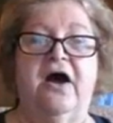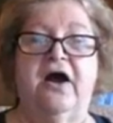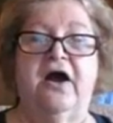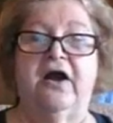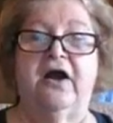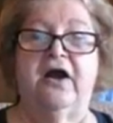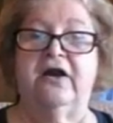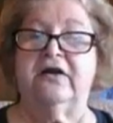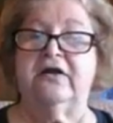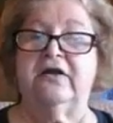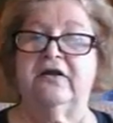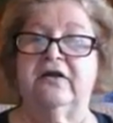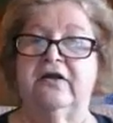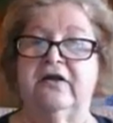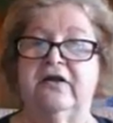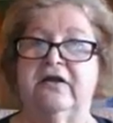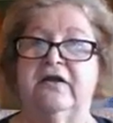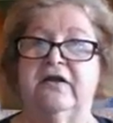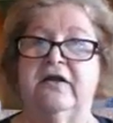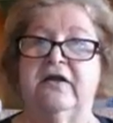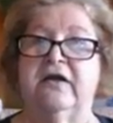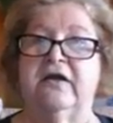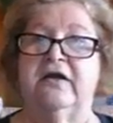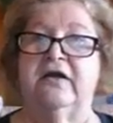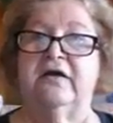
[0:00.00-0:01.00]
are
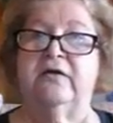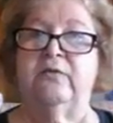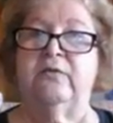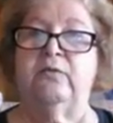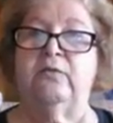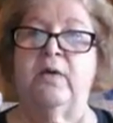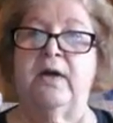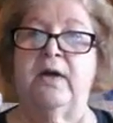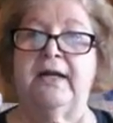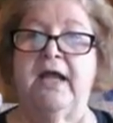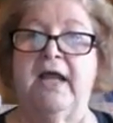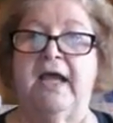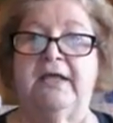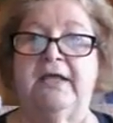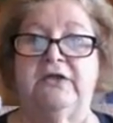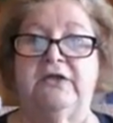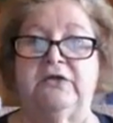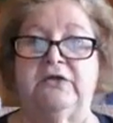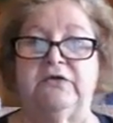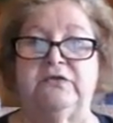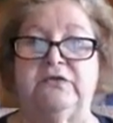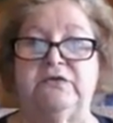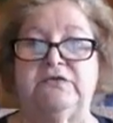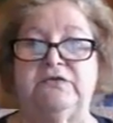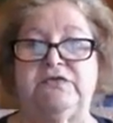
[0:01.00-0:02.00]
what I
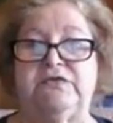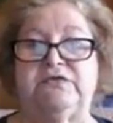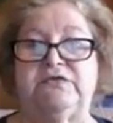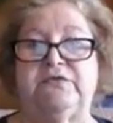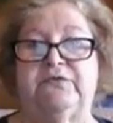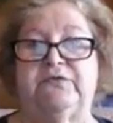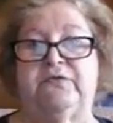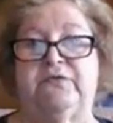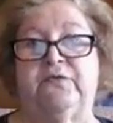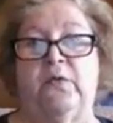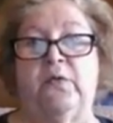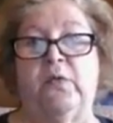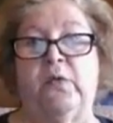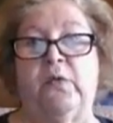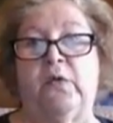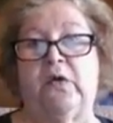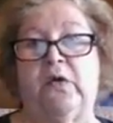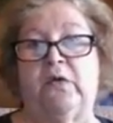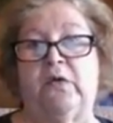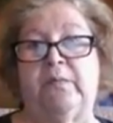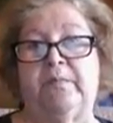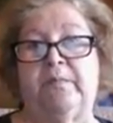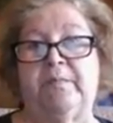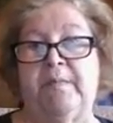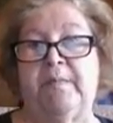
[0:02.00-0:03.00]
used
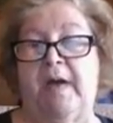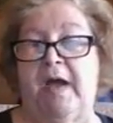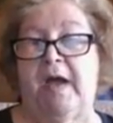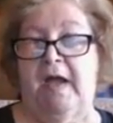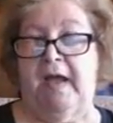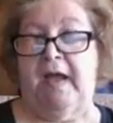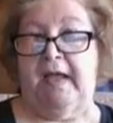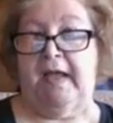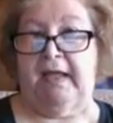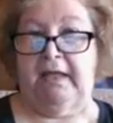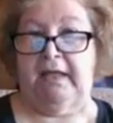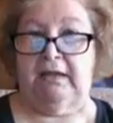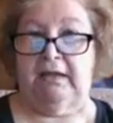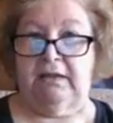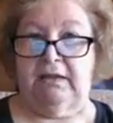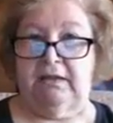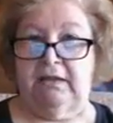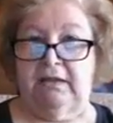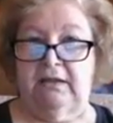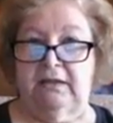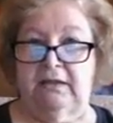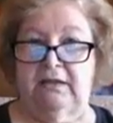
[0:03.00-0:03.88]
for my